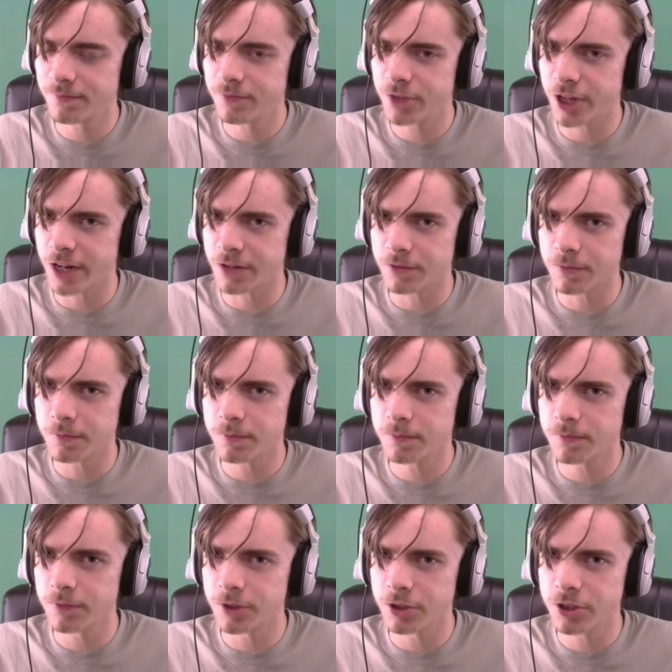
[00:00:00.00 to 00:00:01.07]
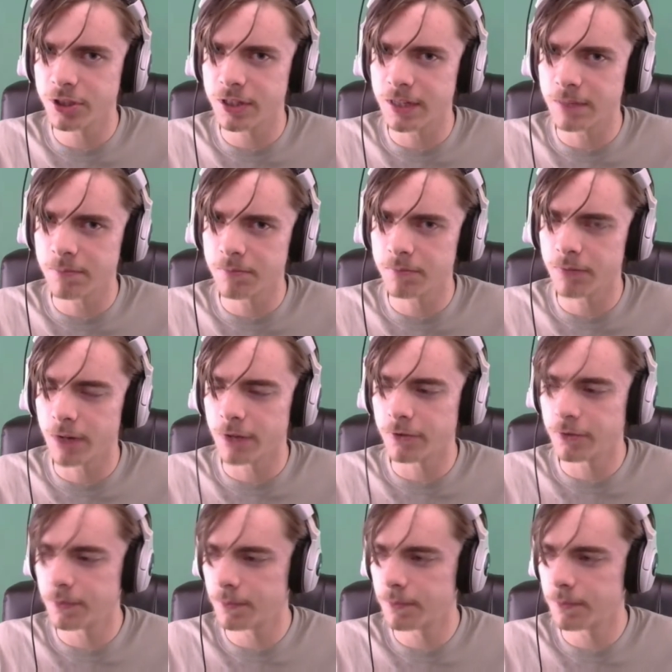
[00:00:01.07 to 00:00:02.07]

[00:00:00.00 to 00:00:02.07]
channel, news team, level.